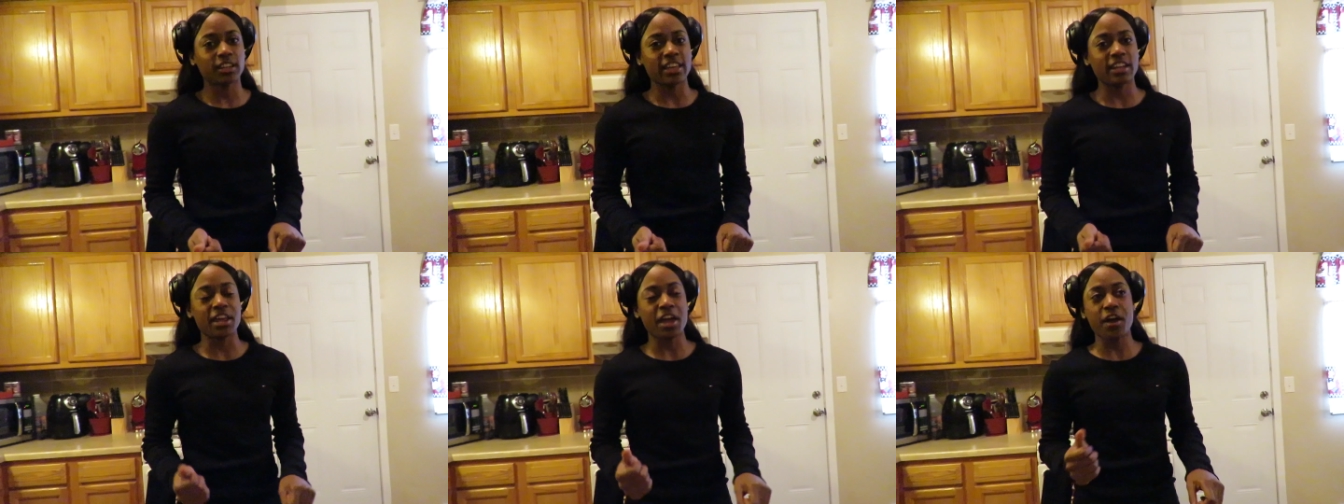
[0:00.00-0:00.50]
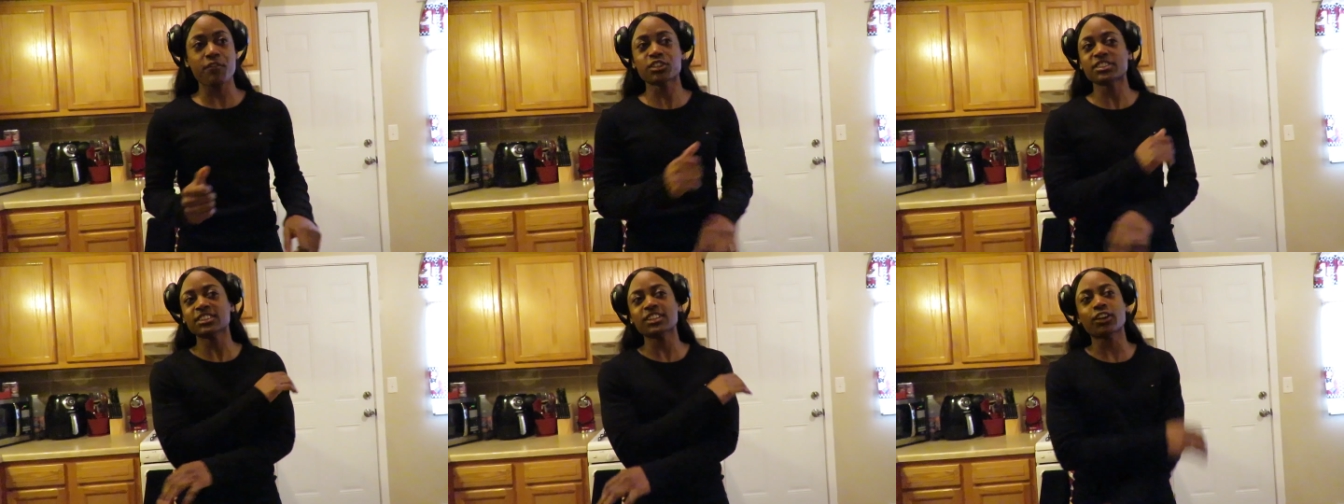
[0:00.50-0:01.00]
And
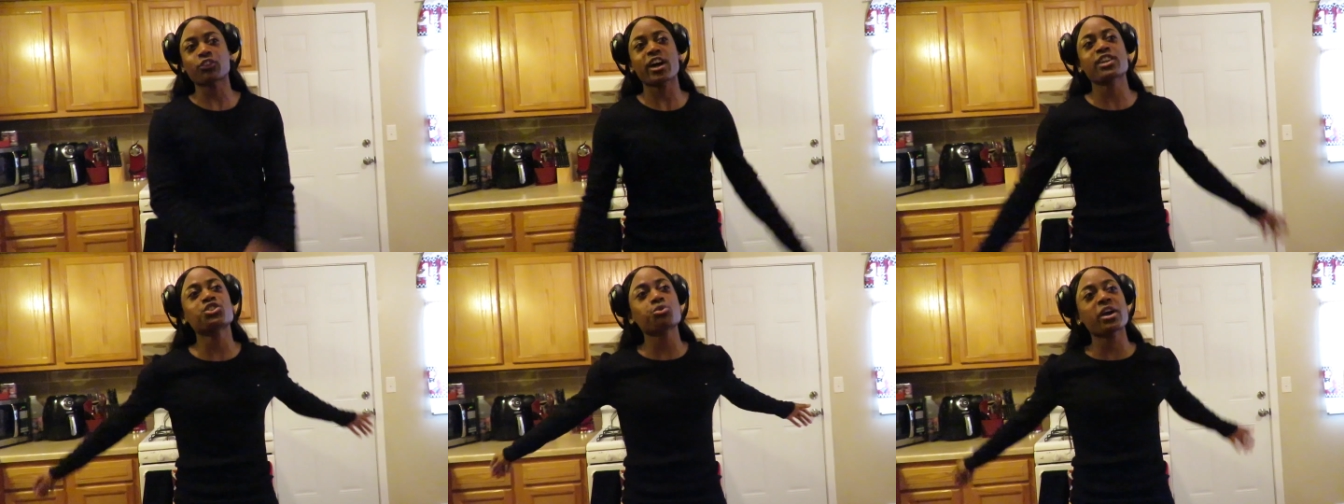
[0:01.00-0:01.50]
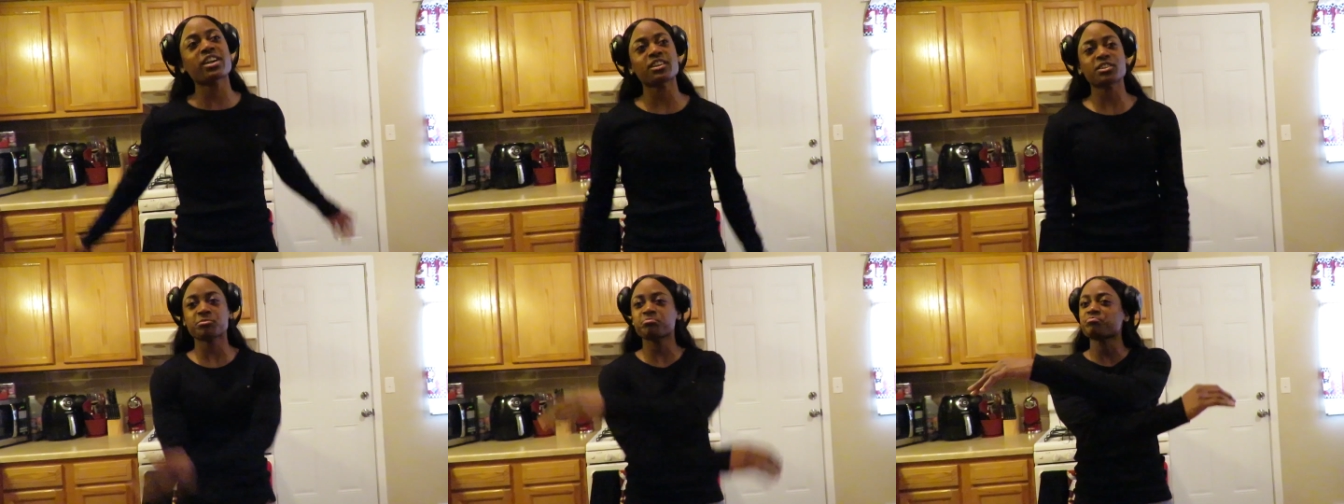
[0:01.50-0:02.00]
ever since I
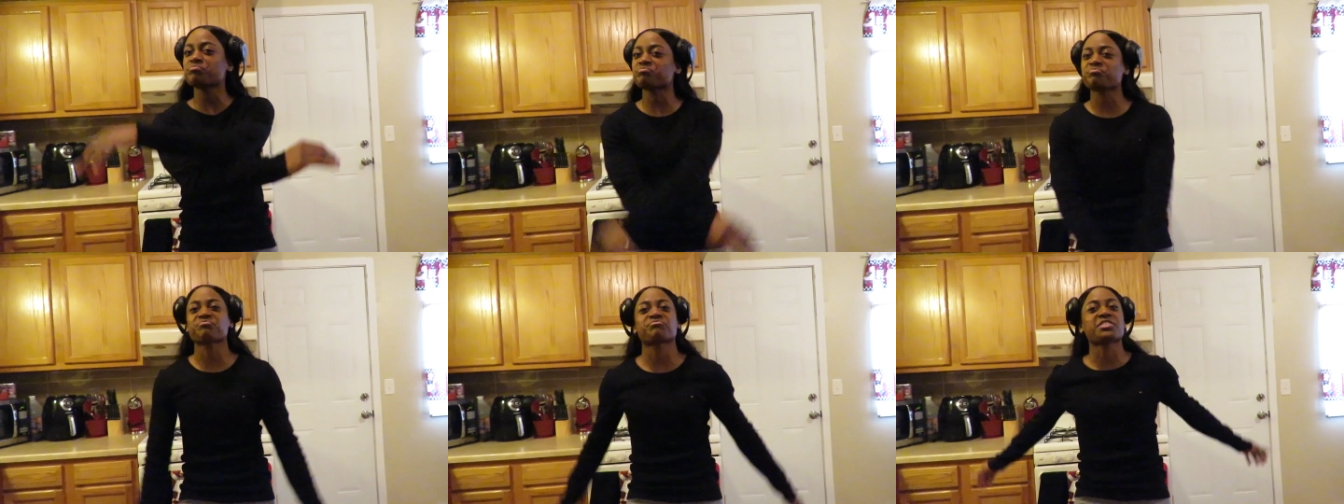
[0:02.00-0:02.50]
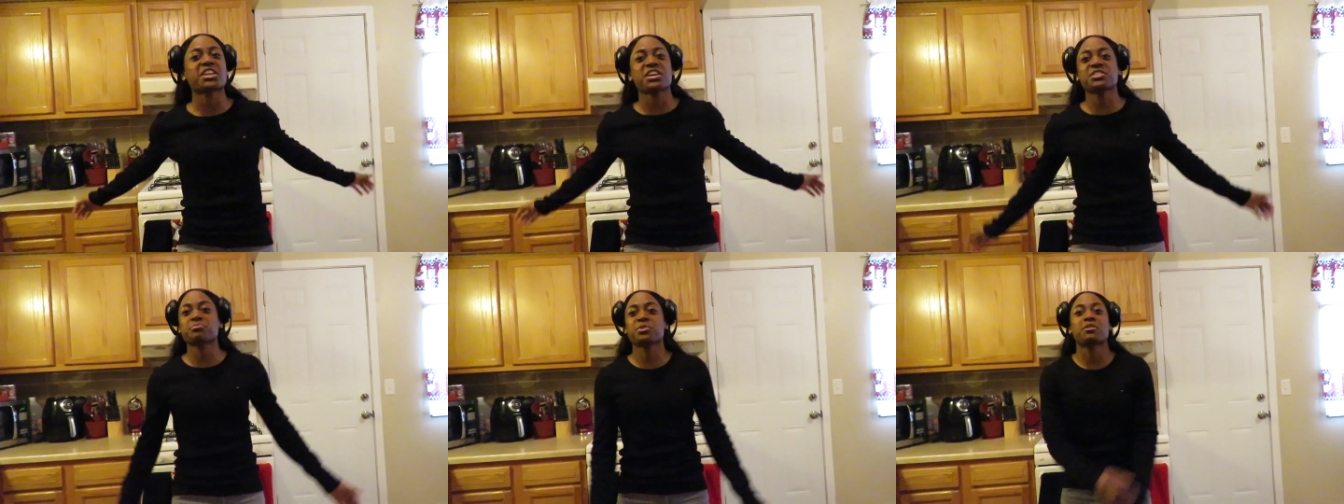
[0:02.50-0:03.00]
graduated,
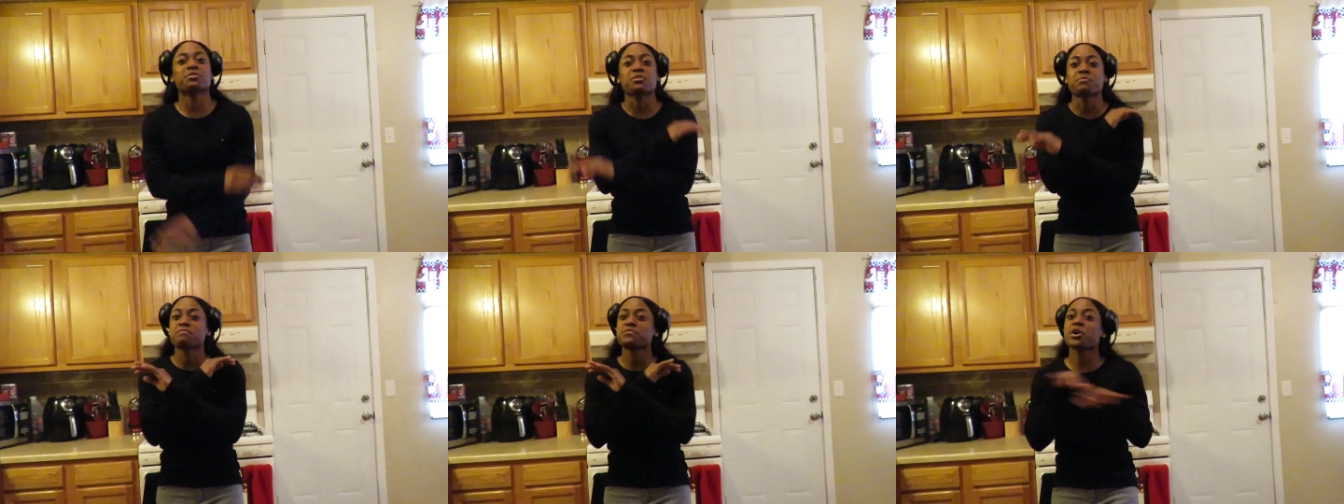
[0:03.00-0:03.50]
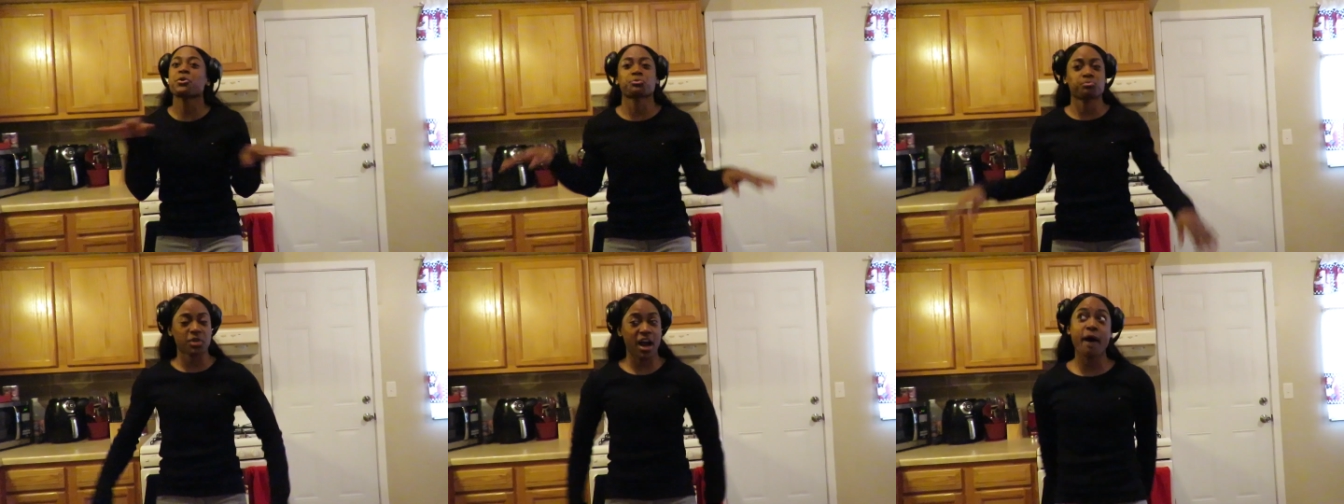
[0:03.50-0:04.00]
it's been on the
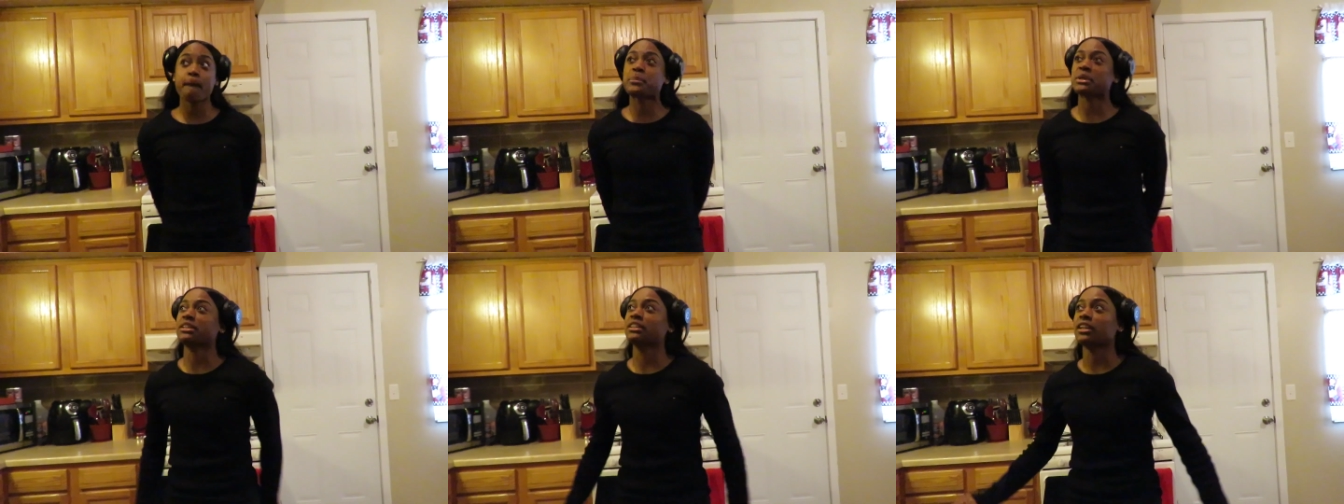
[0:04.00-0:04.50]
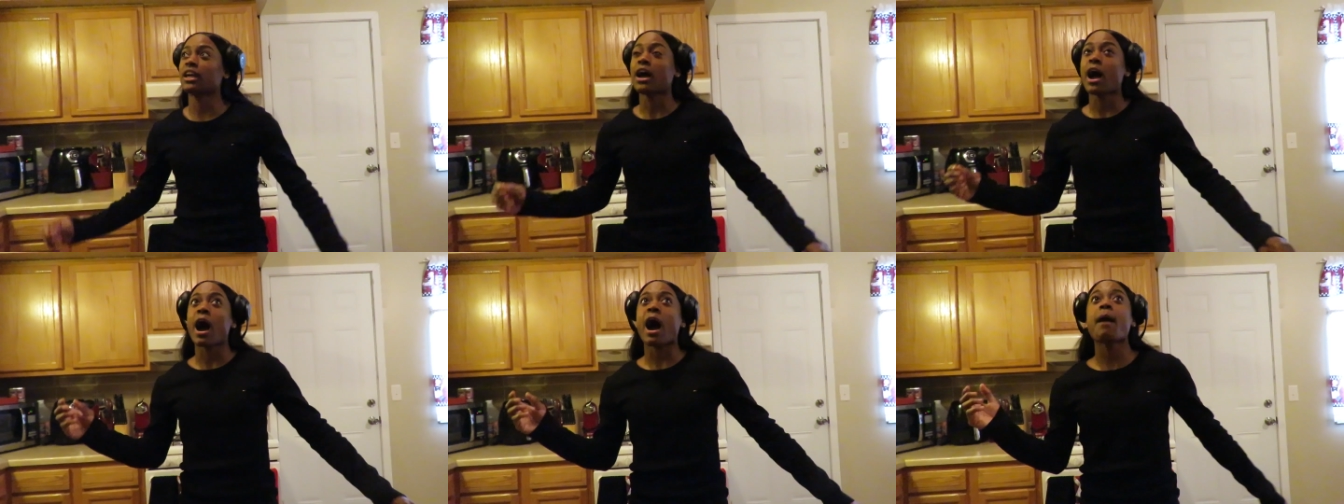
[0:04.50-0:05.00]
flow. I've been
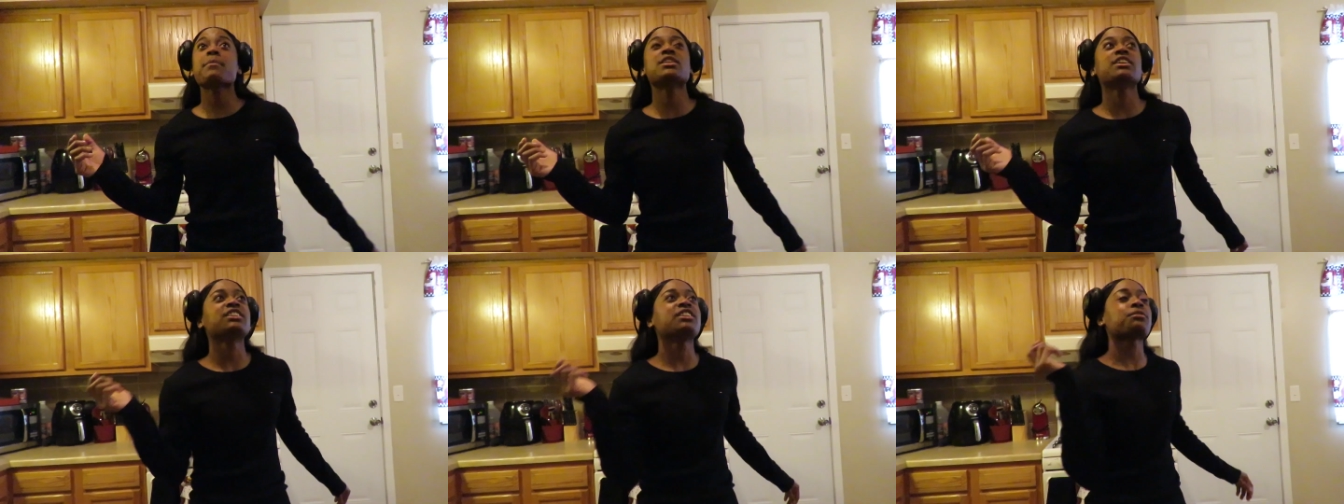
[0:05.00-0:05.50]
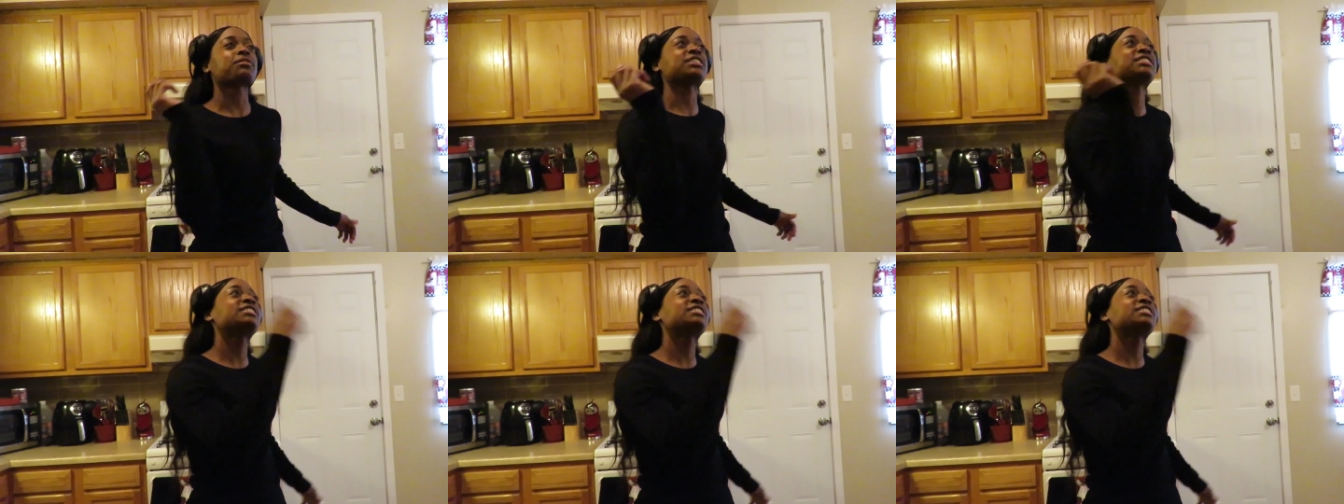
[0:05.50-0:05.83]
I've been in different